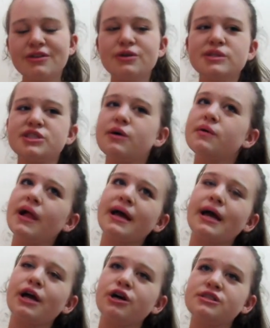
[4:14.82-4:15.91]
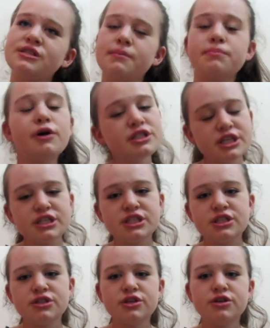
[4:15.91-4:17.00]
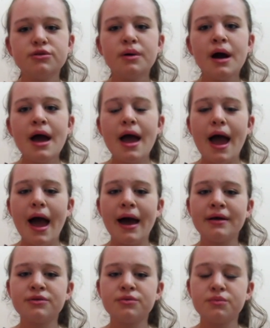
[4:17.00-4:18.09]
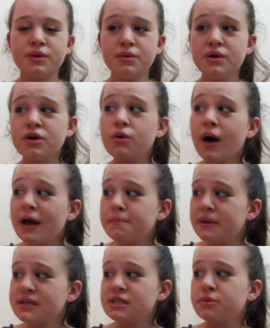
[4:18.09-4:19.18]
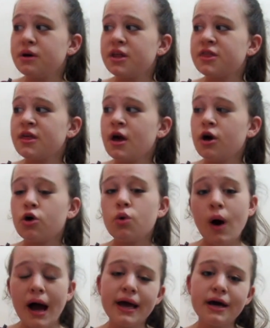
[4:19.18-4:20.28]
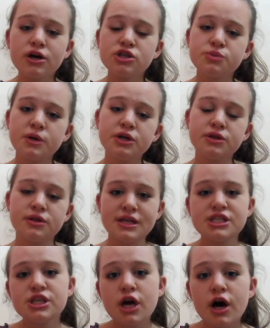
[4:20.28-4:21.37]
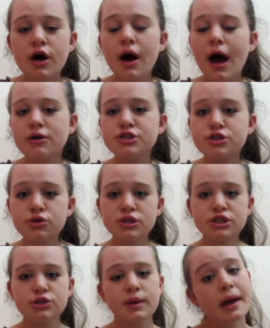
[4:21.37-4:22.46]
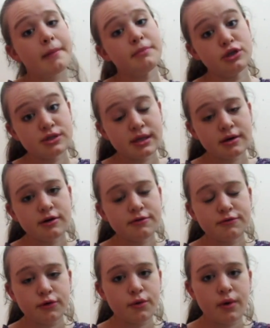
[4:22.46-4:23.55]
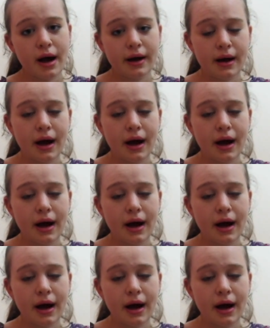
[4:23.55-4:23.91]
also like I got some projects to do. And we were quite busy with choir because this year our school is doing a musical for choir,